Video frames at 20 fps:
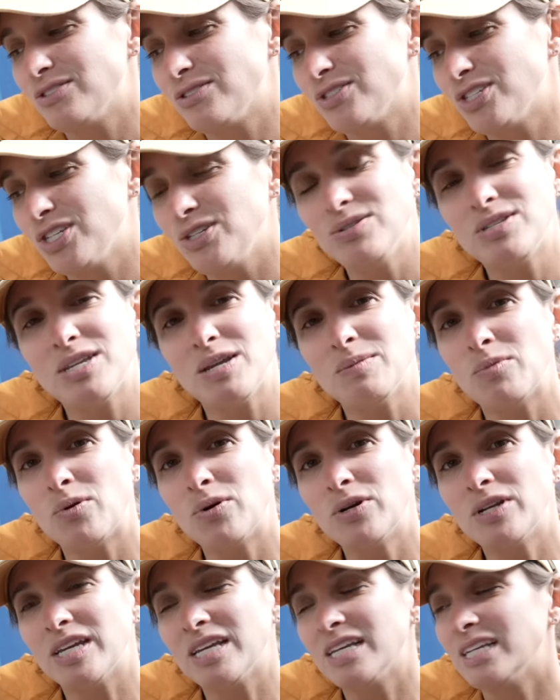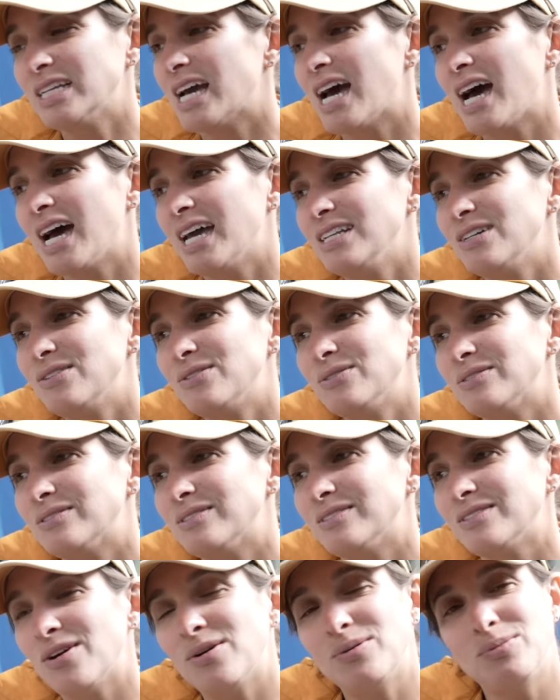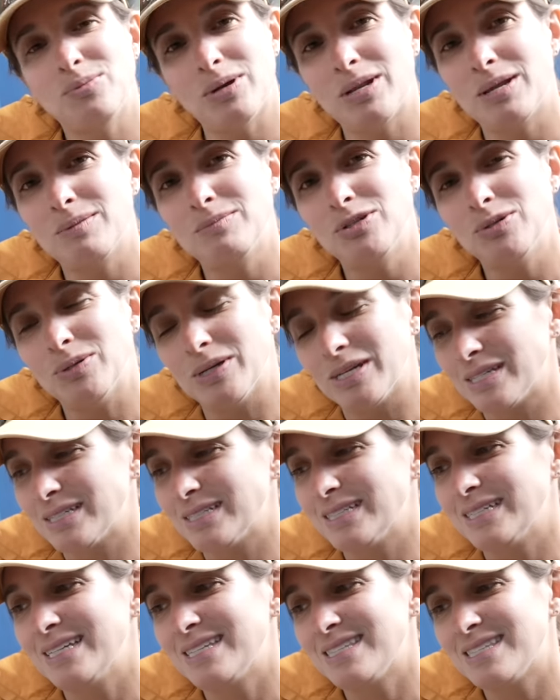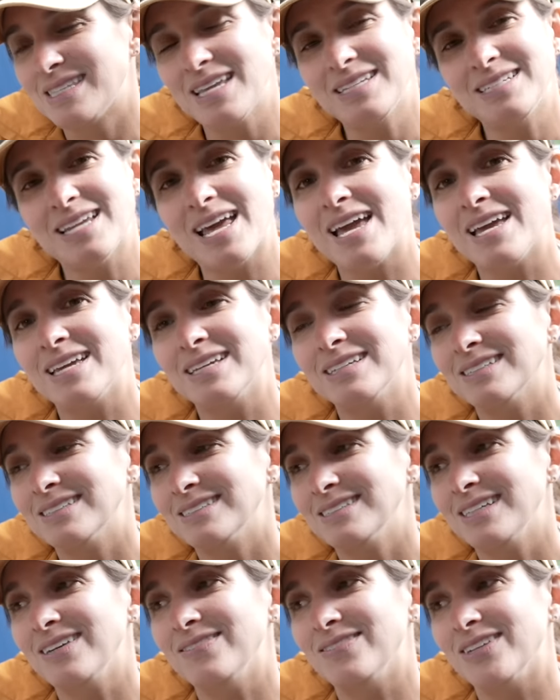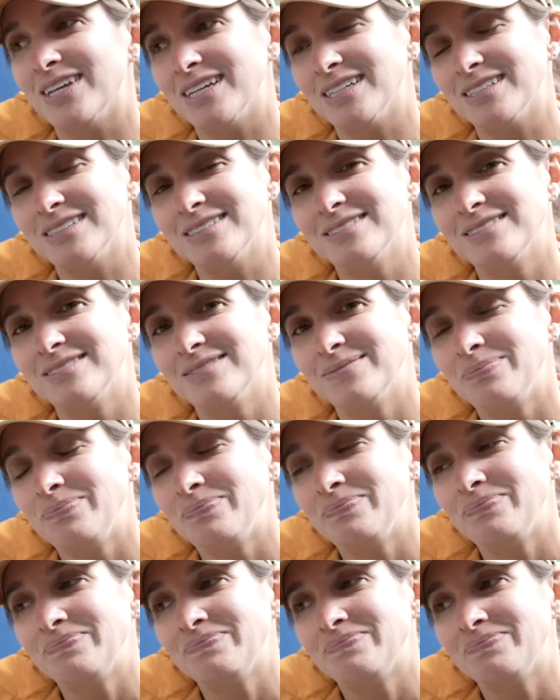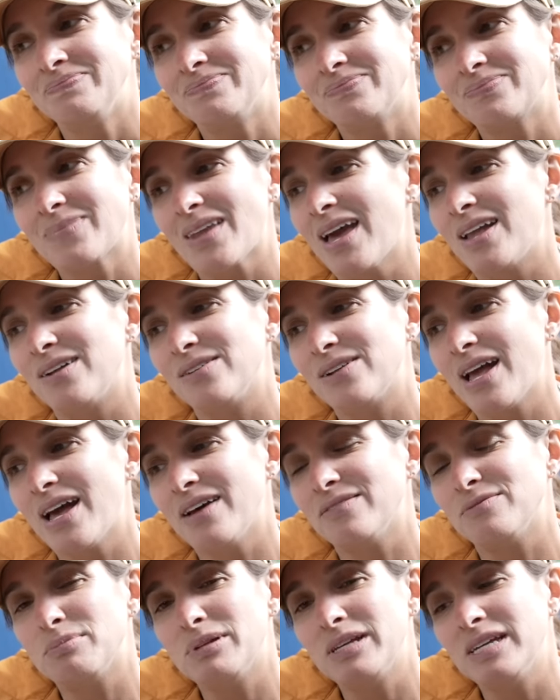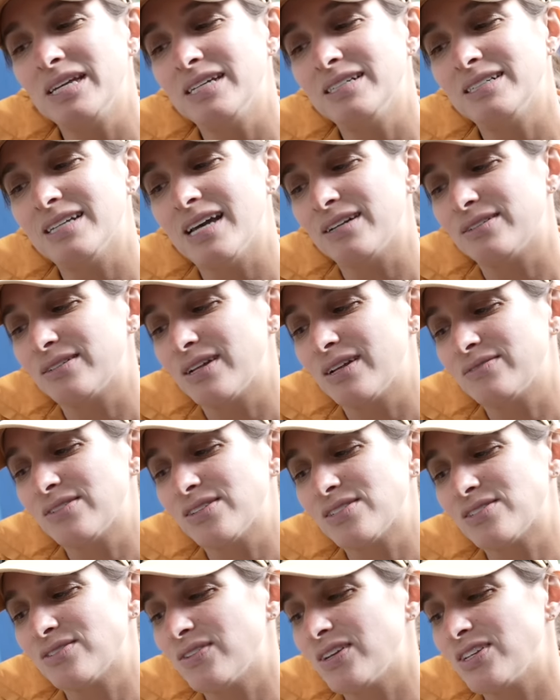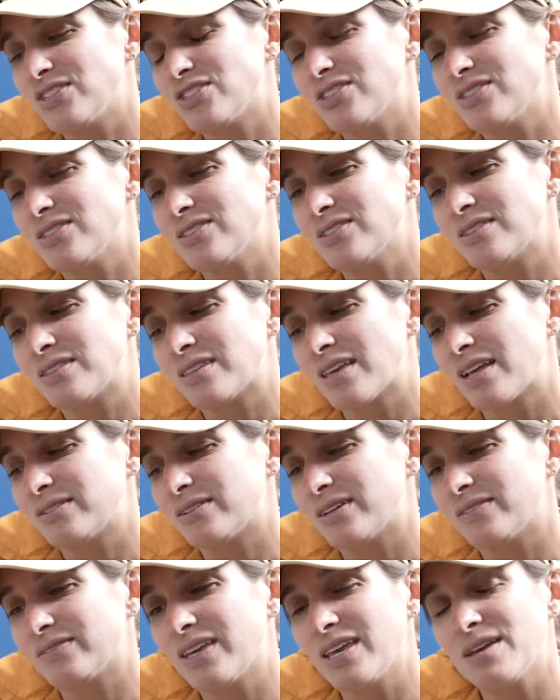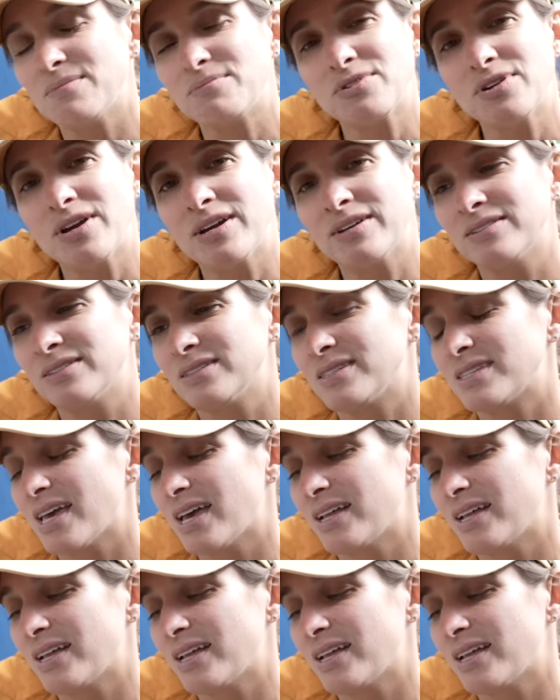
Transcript: Tuesday morning, I don't know what I'm doing. It's Sunday evening. I don't have a plan. I don't have reservations. I don't have campgrounds.